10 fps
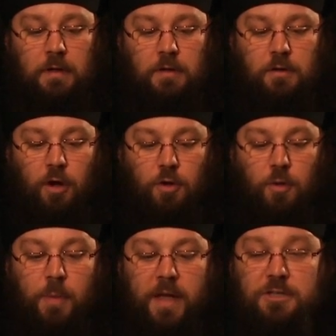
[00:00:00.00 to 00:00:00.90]
Not
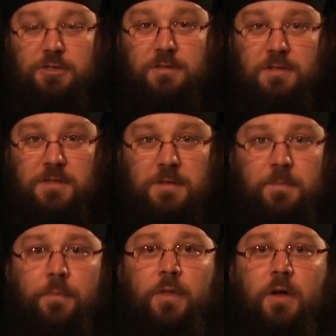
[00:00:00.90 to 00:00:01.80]
all patients
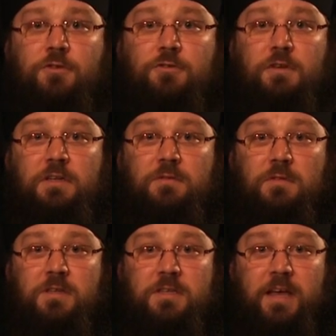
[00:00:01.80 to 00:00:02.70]
are treated
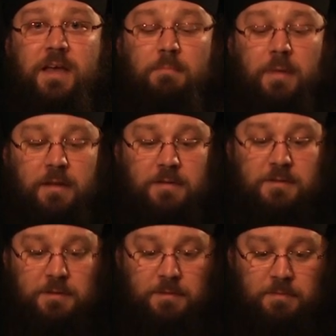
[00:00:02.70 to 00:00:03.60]
with the same
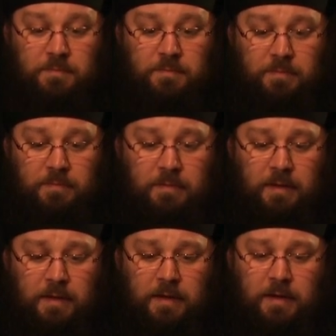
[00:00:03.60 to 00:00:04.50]
medicine.
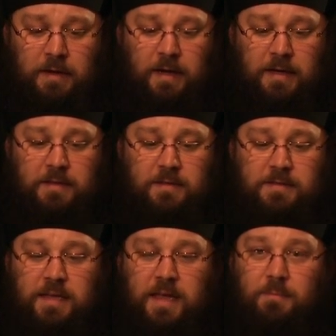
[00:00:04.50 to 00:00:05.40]
And the
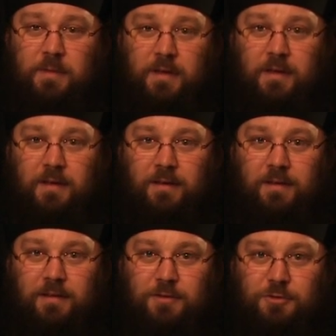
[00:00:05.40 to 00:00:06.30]
same
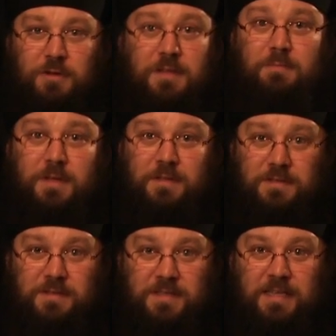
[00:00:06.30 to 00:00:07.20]

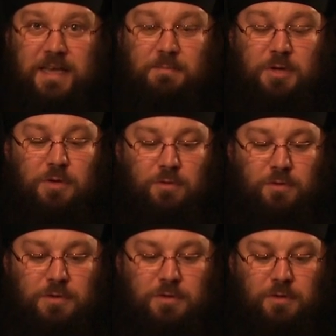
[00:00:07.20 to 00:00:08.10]
treatments, the same
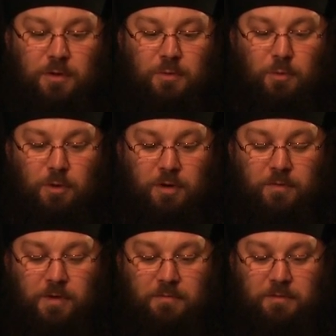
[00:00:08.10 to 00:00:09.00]
cures do not work
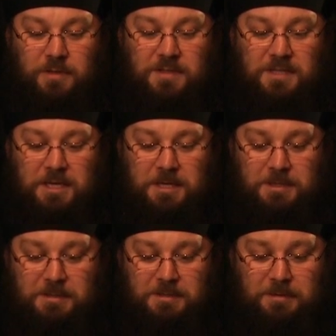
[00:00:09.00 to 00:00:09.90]
for every
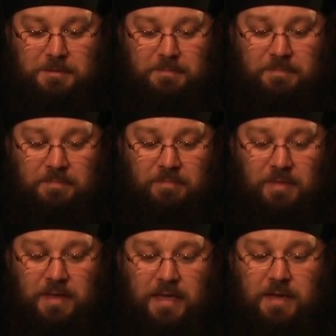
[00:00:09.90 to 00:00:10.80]
disease.
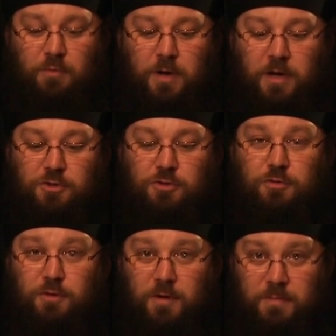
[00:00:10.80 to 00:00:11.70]
If we are
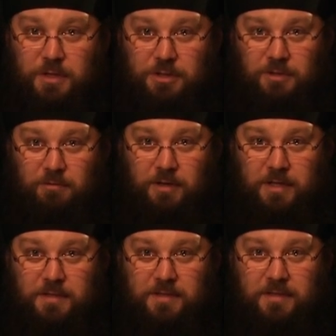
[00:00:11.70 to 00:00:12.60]
true
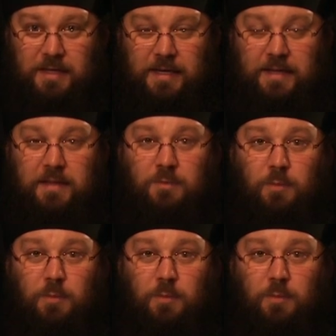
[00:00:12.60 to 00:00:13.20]
missionaries, then